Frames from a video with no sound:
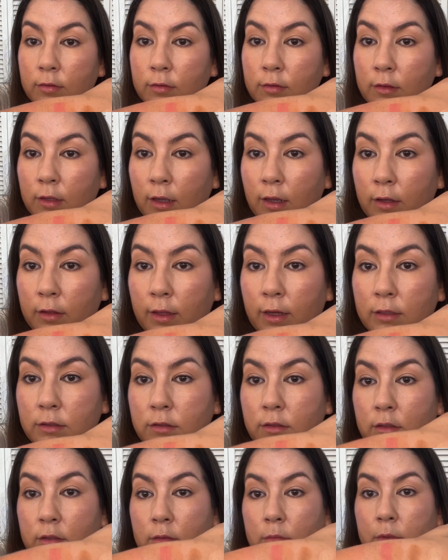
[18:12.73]
Yeah, that's
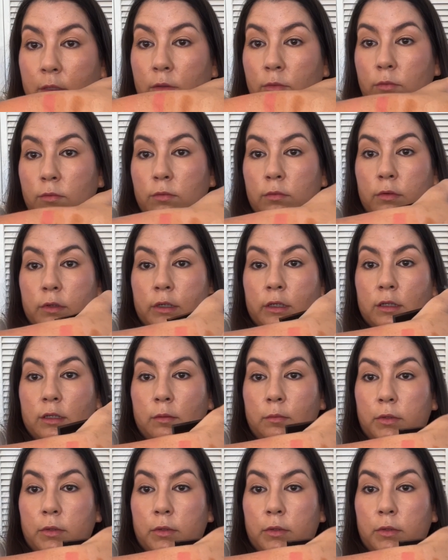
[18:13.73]
gonna be really